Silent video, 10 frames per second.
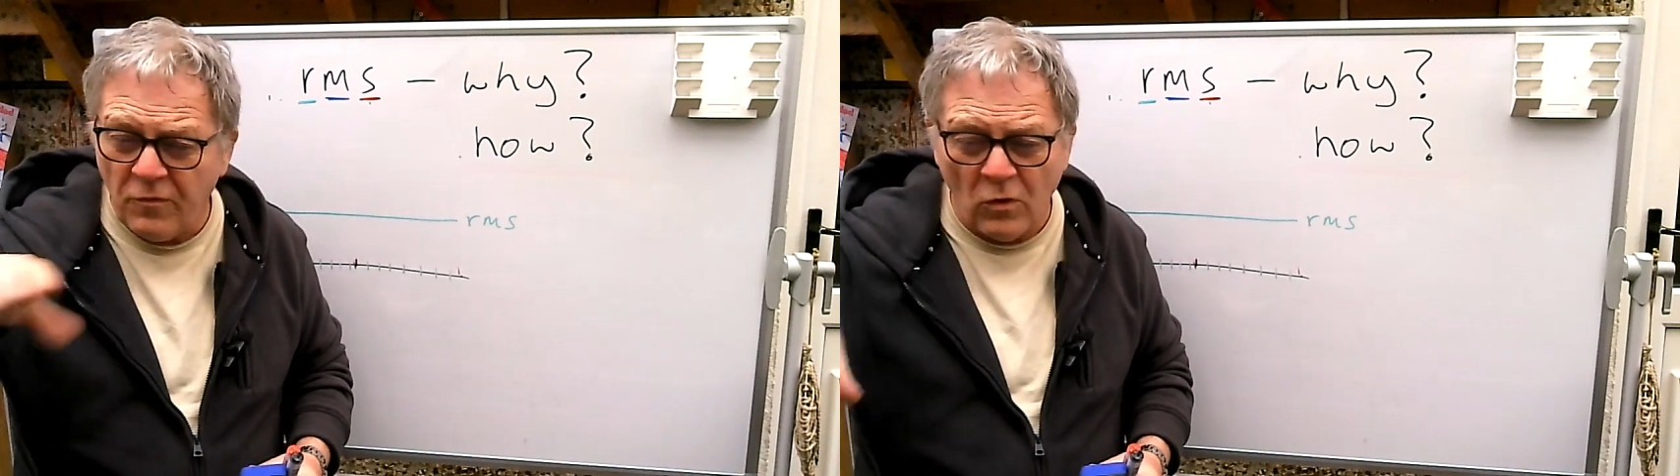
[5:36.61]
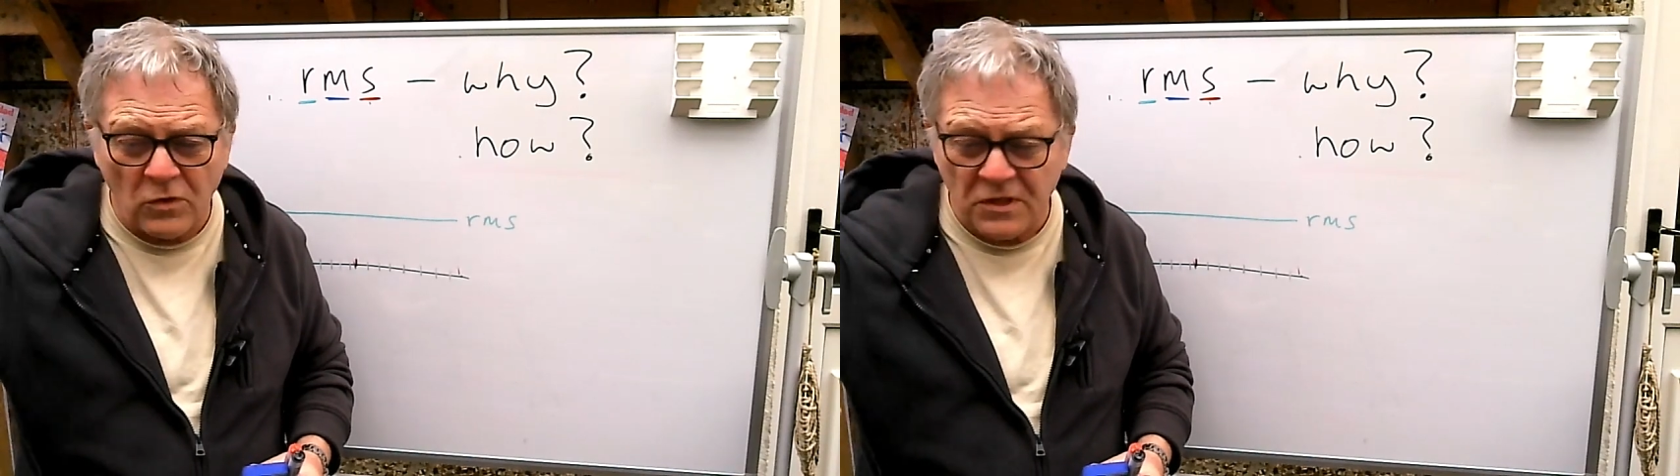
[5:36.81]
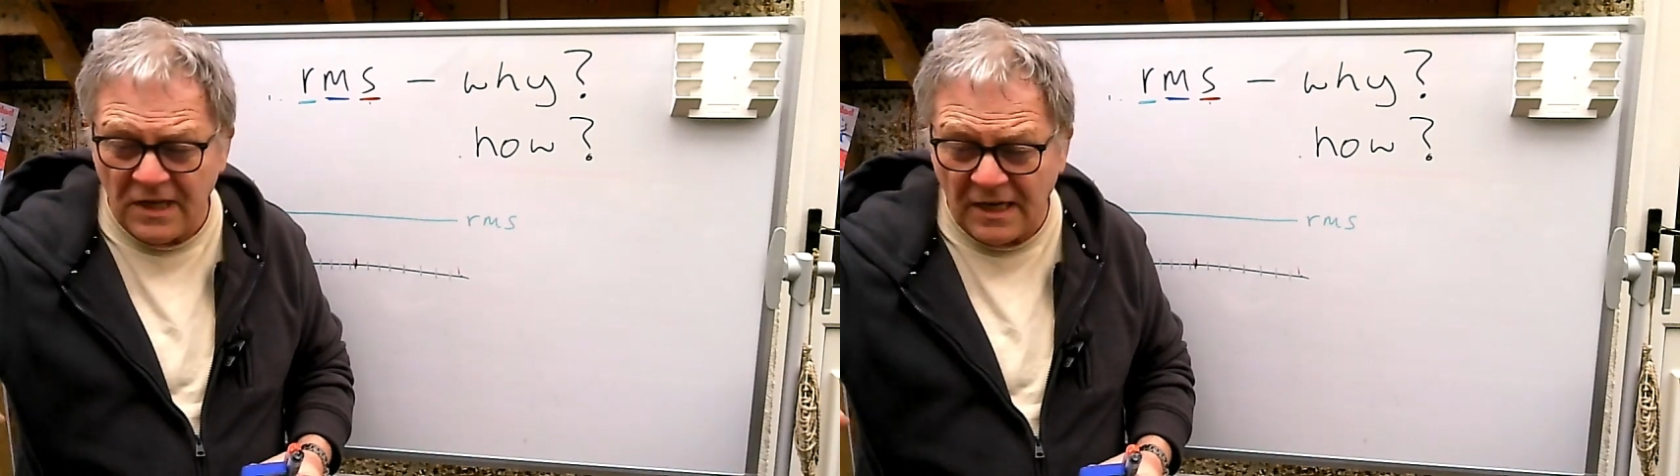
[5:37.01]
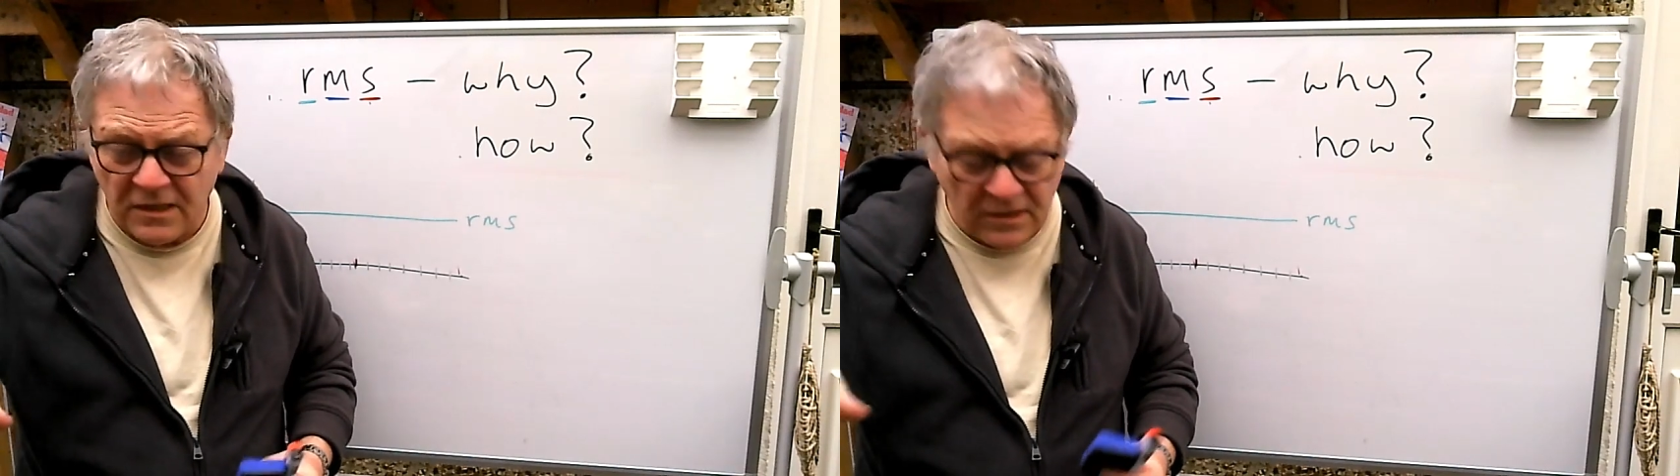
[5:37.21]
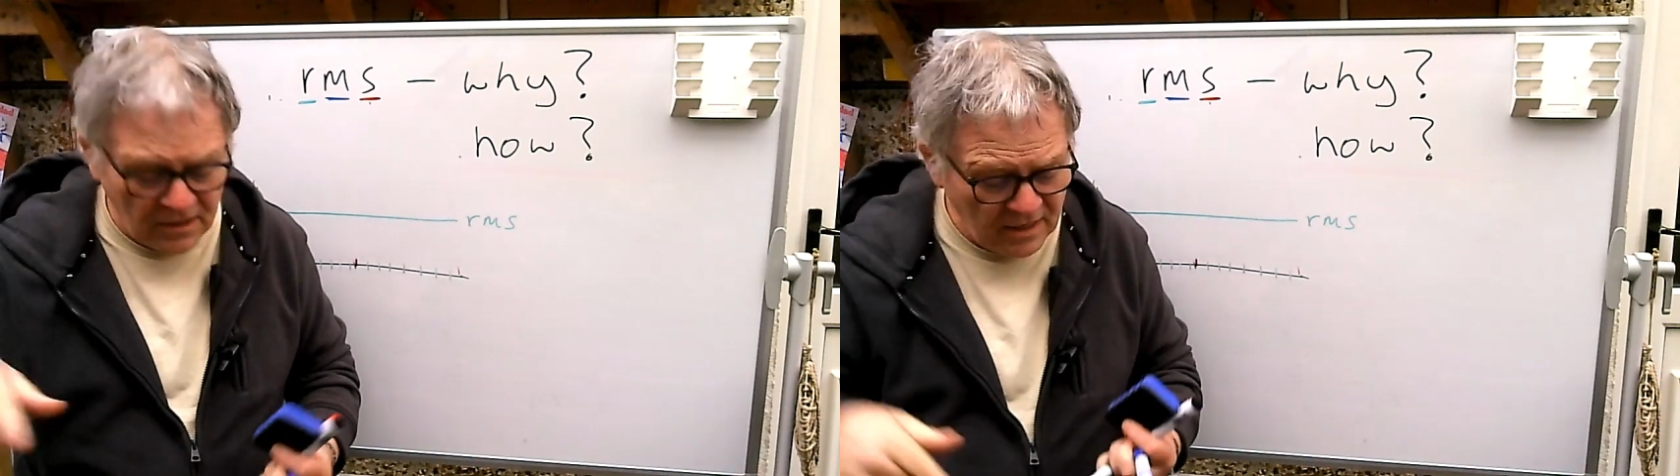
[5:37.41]
4,
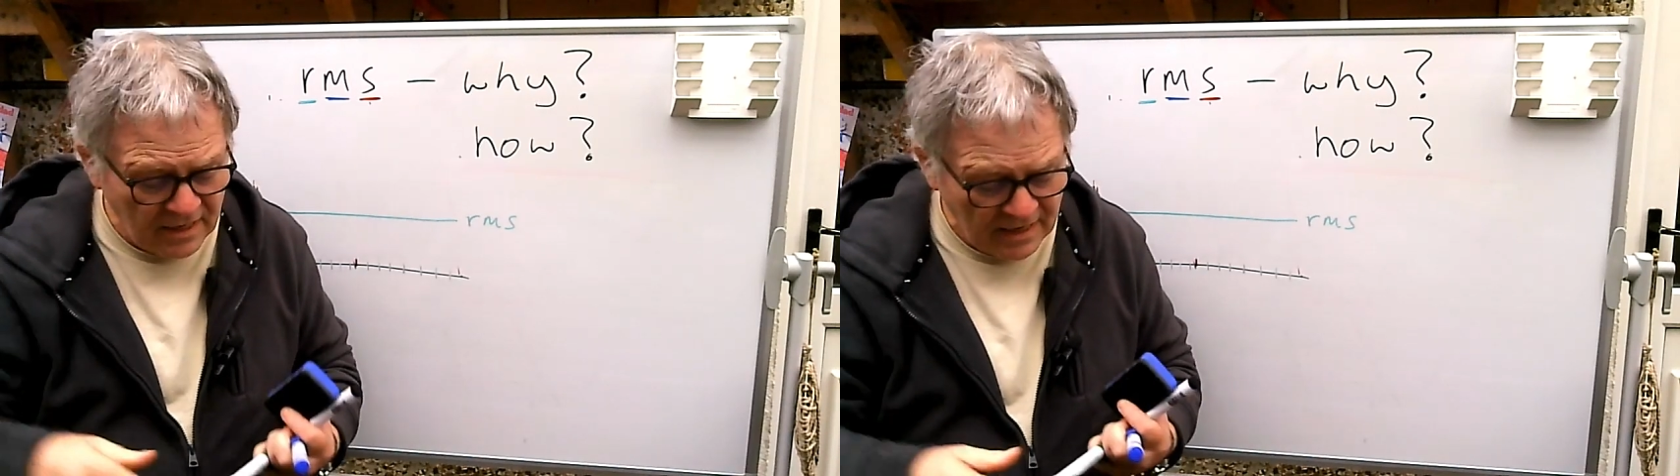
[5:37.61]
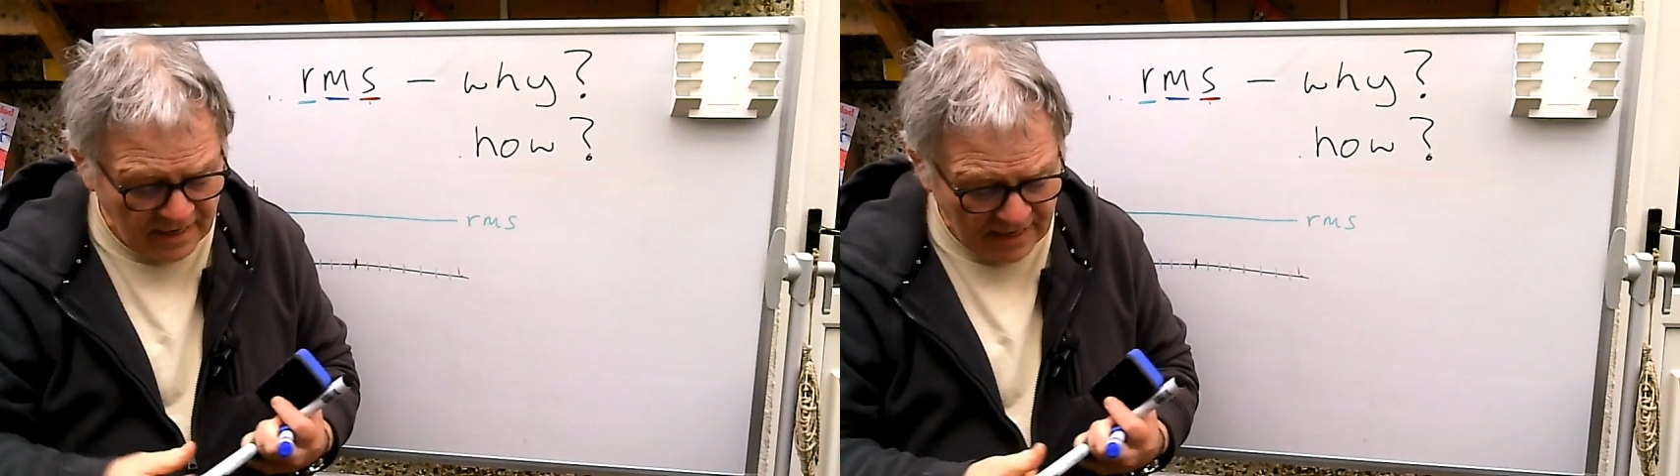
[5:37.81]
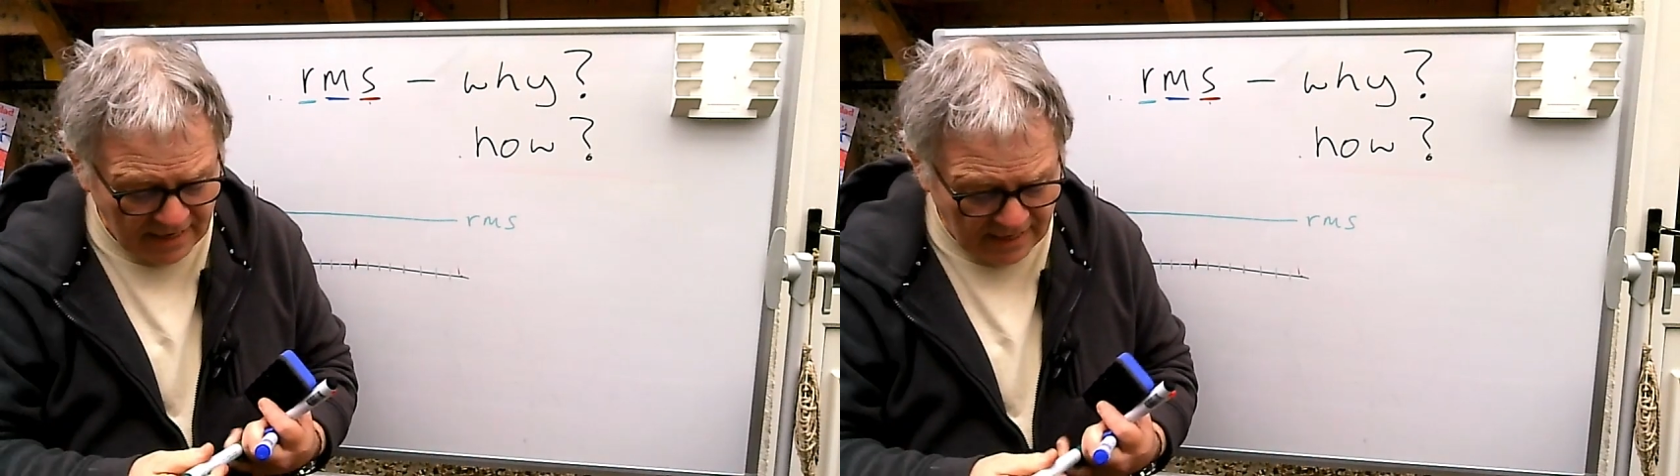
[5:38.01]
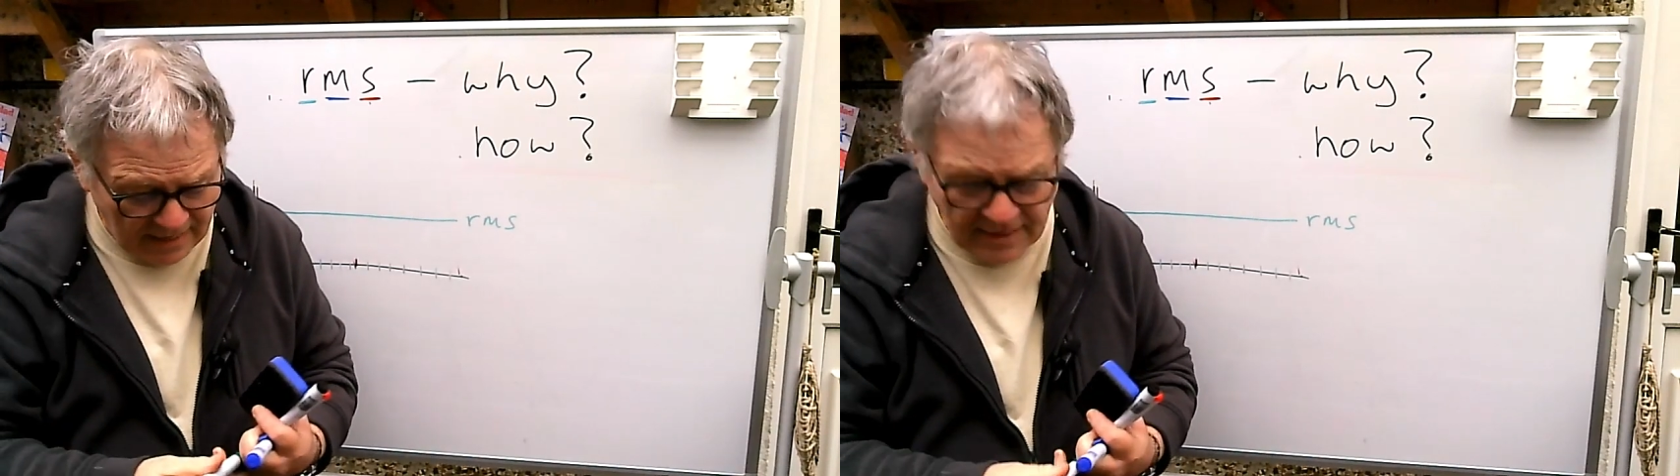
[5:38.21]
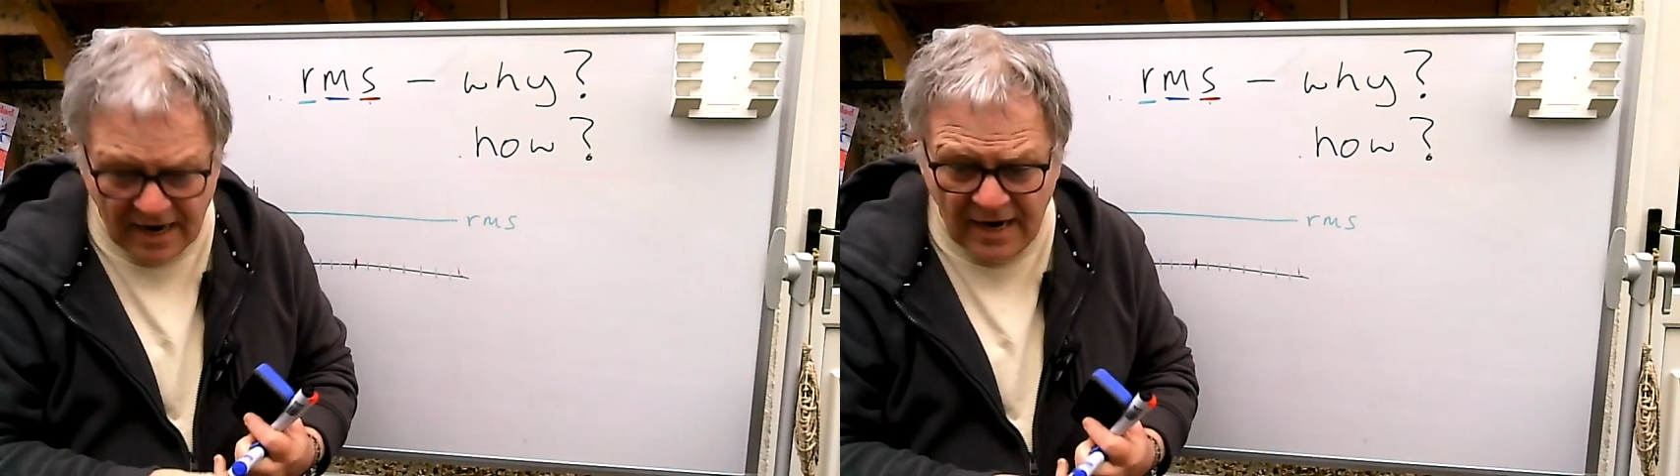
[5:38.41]
6
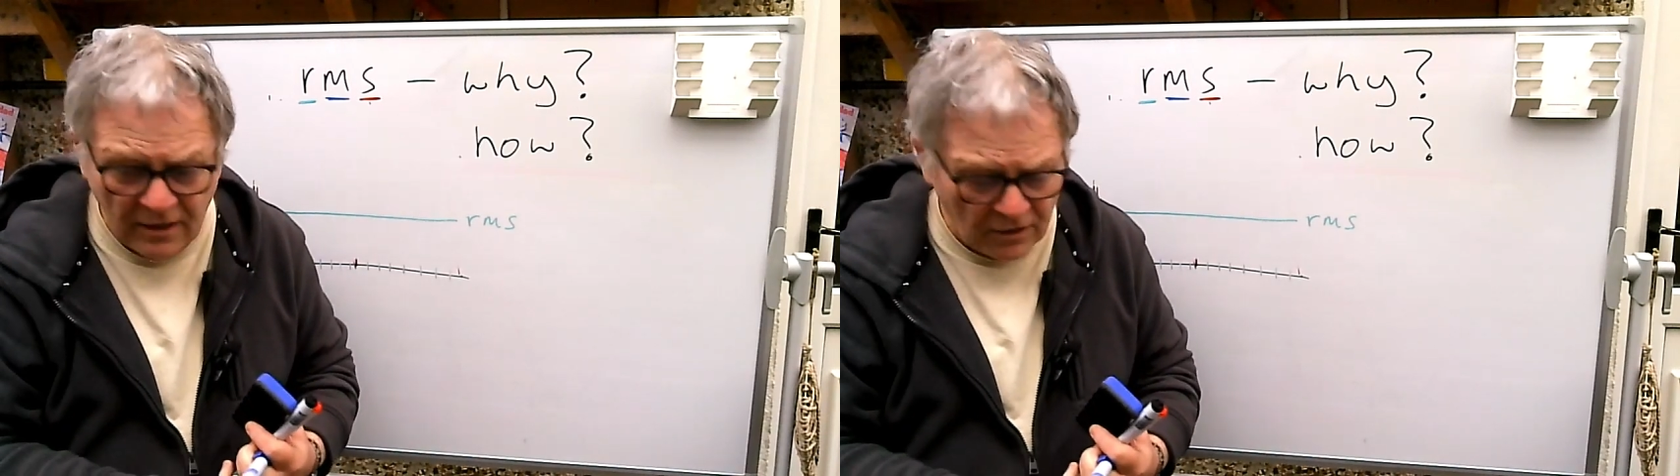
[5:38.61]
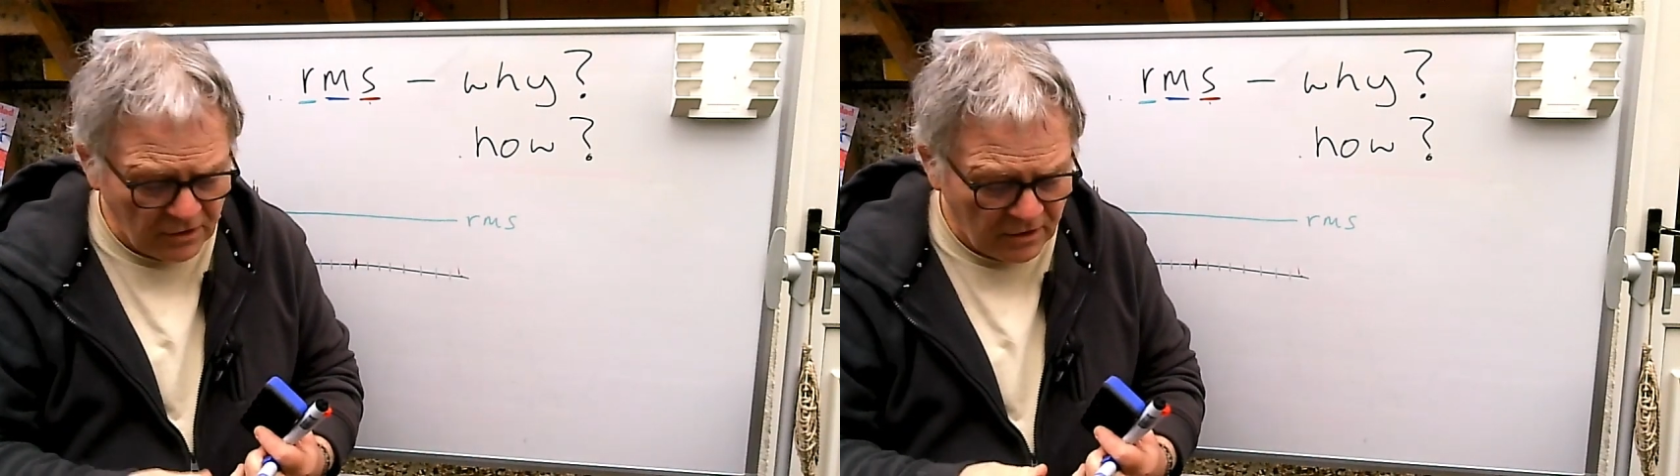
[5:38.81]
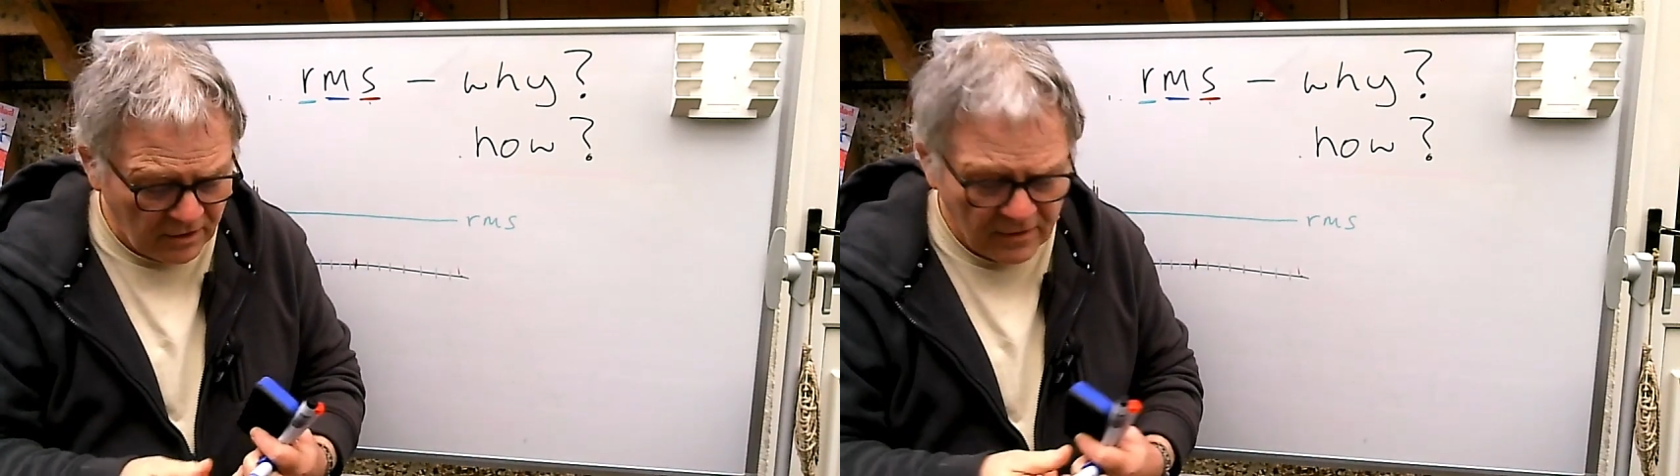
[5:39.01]
in Ireland,